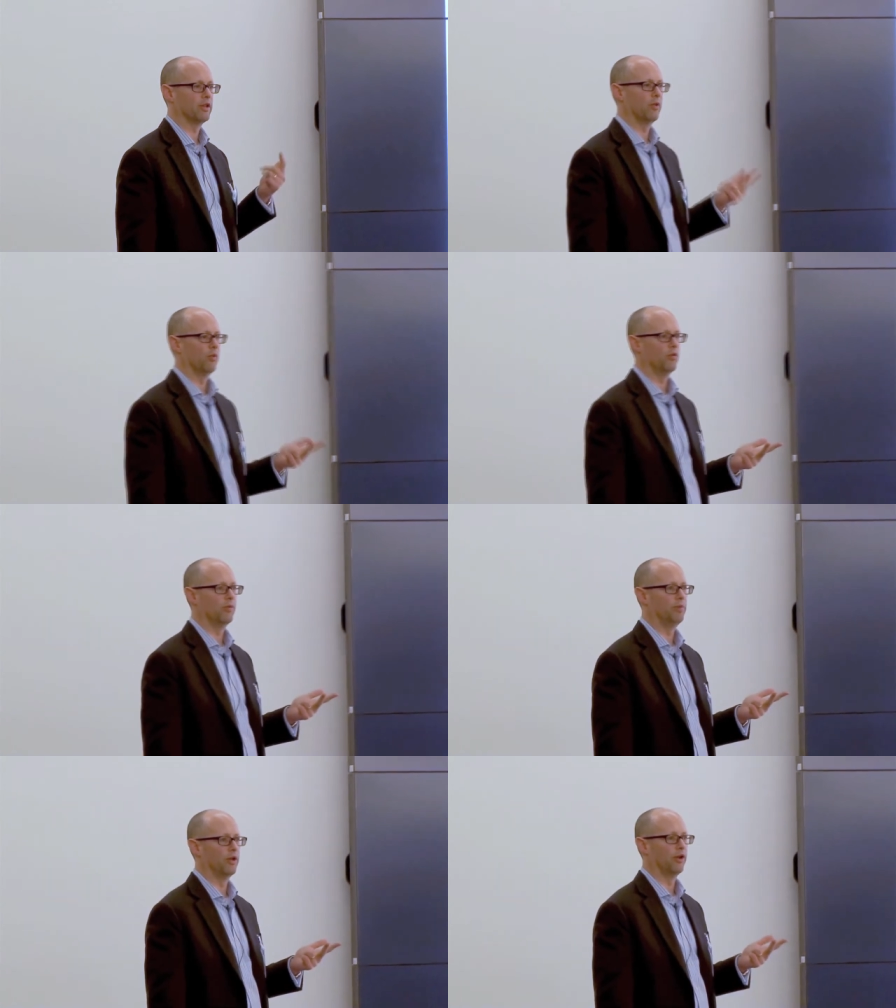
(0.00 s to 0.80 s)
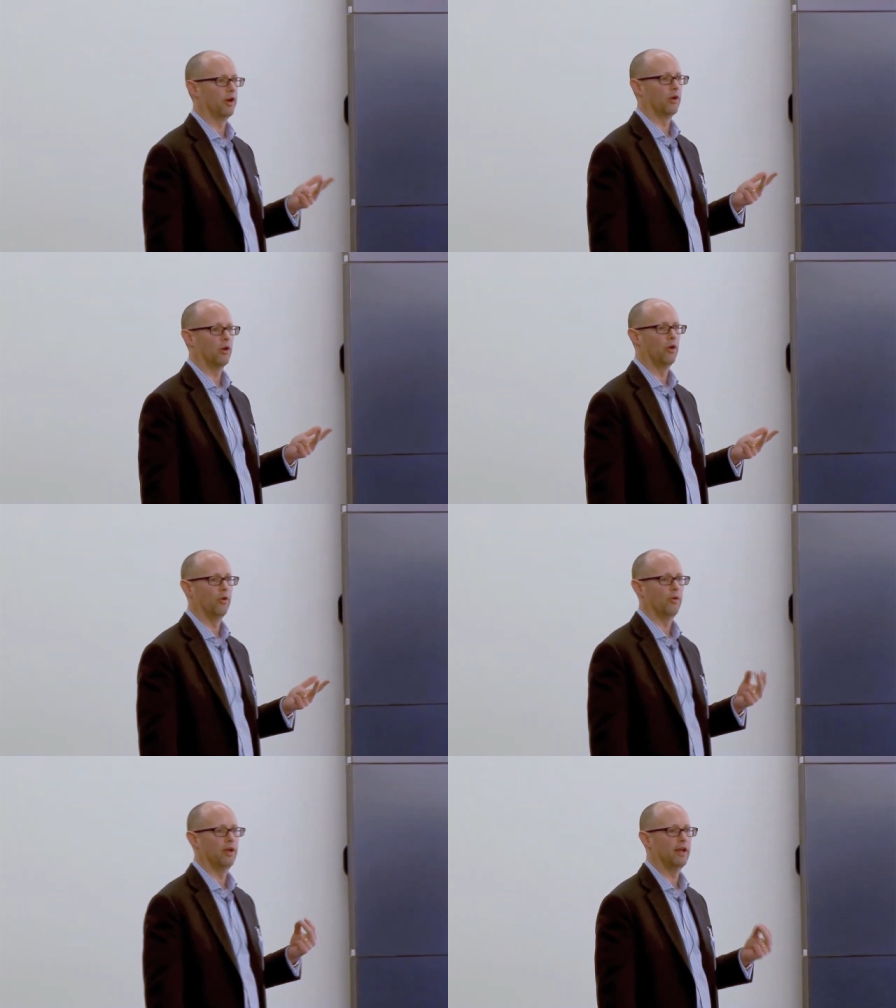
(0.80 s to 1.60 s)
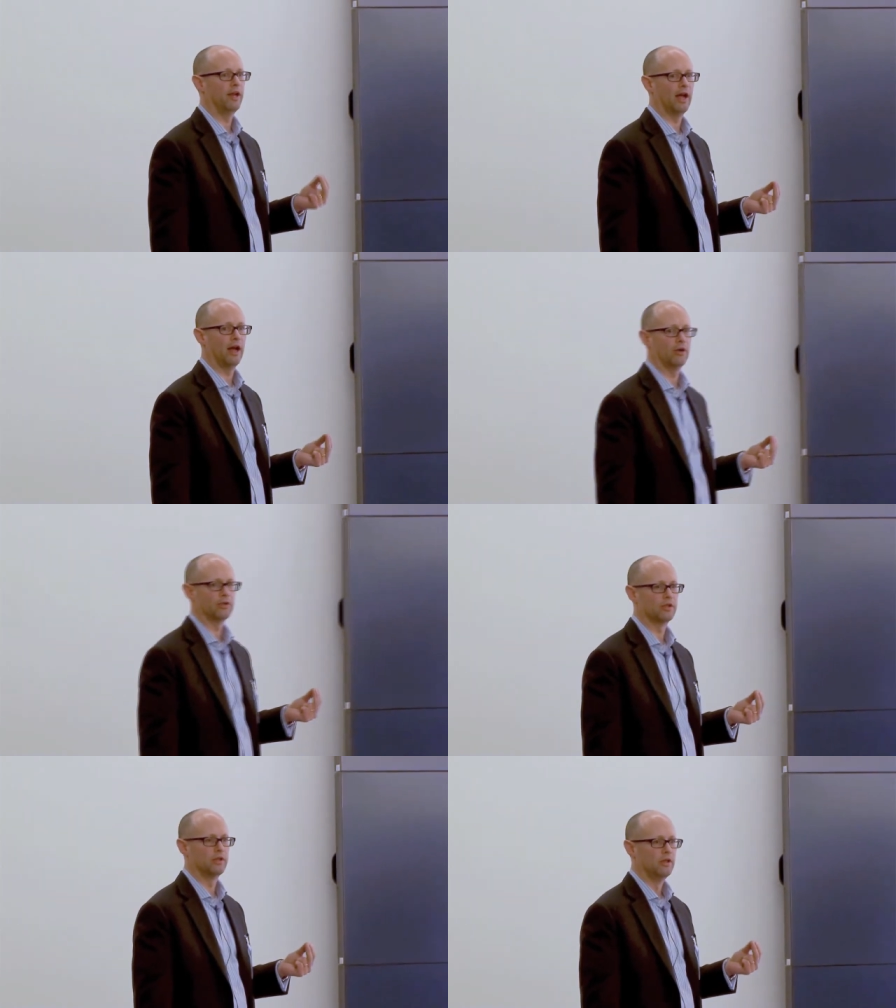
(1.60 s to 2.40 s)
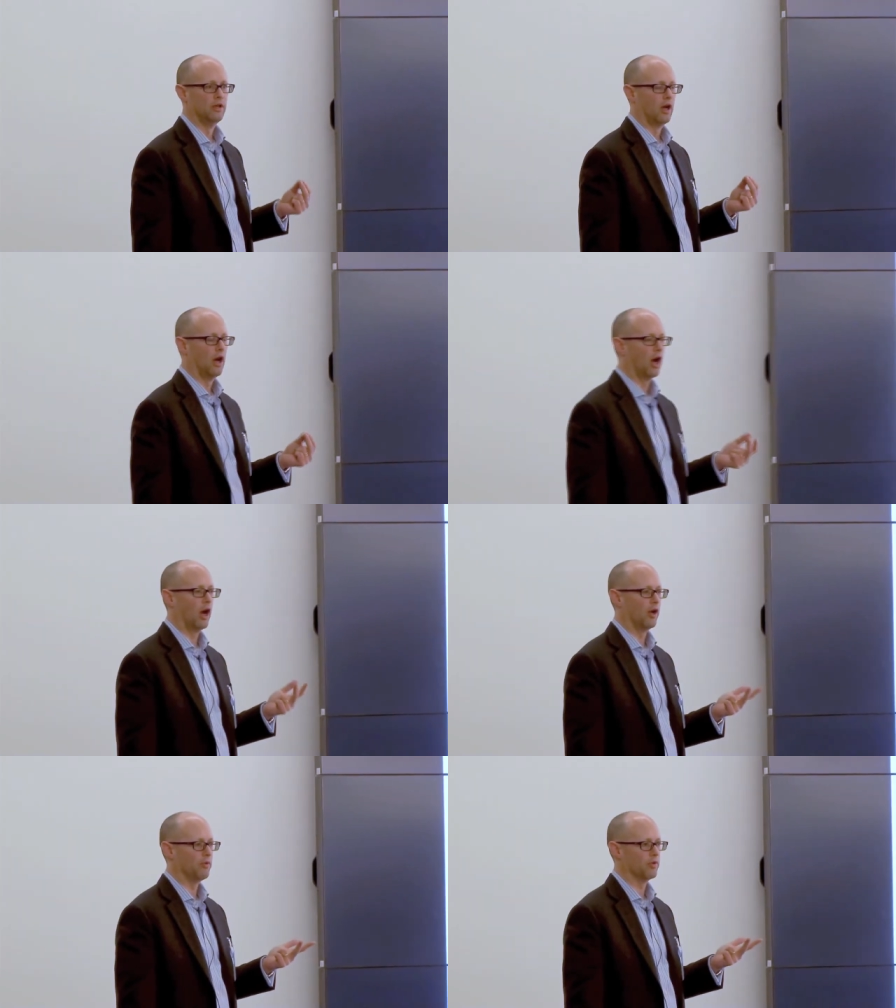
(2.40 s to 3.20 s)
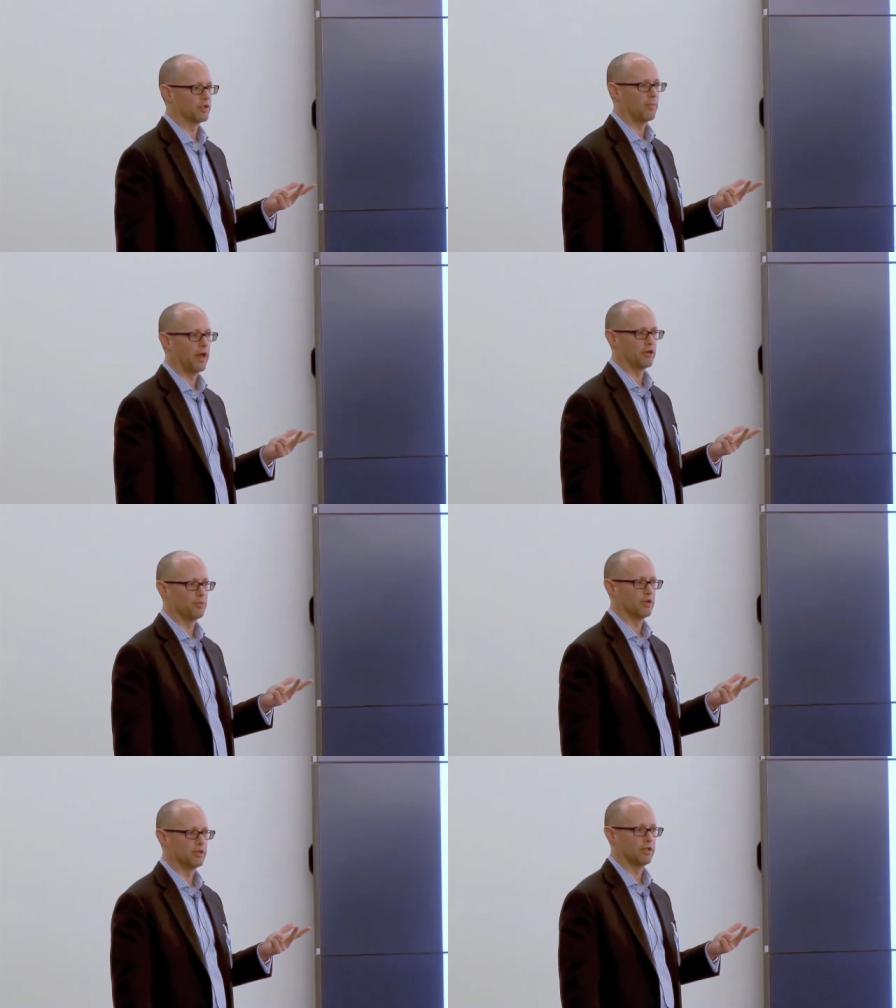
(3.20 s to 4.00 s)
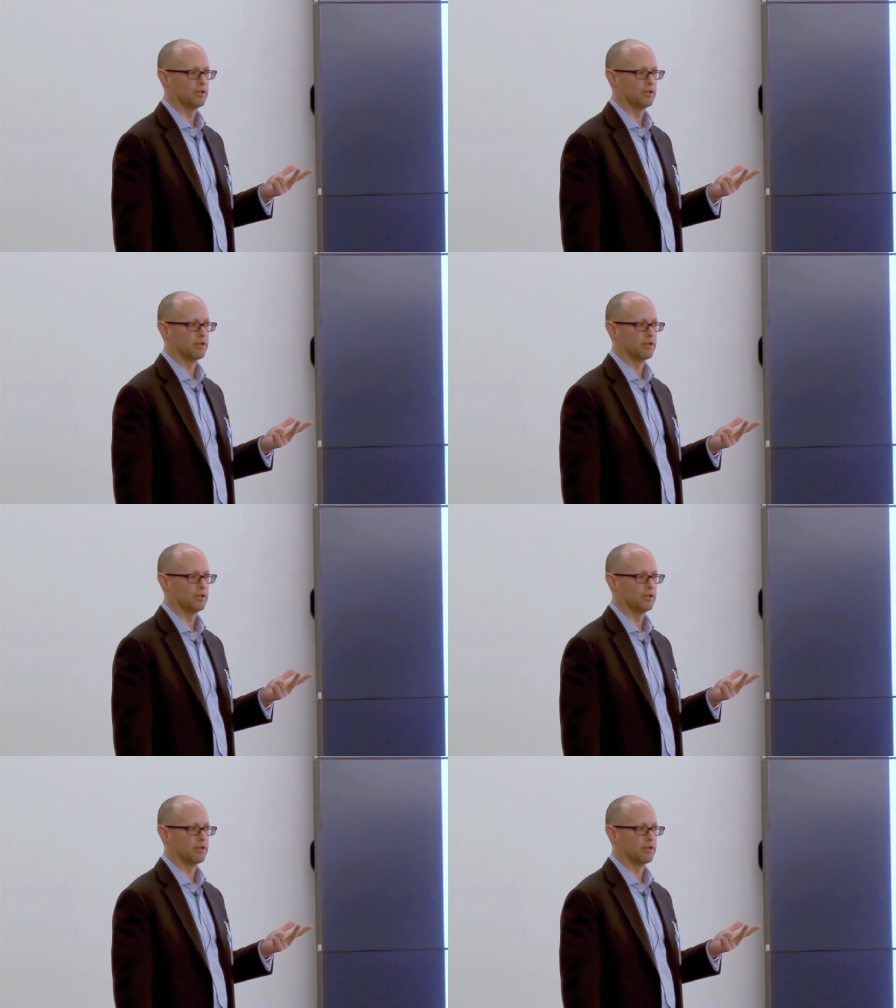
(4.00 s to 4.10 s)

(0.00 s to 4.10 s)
and we would build our own in-house uh, risk management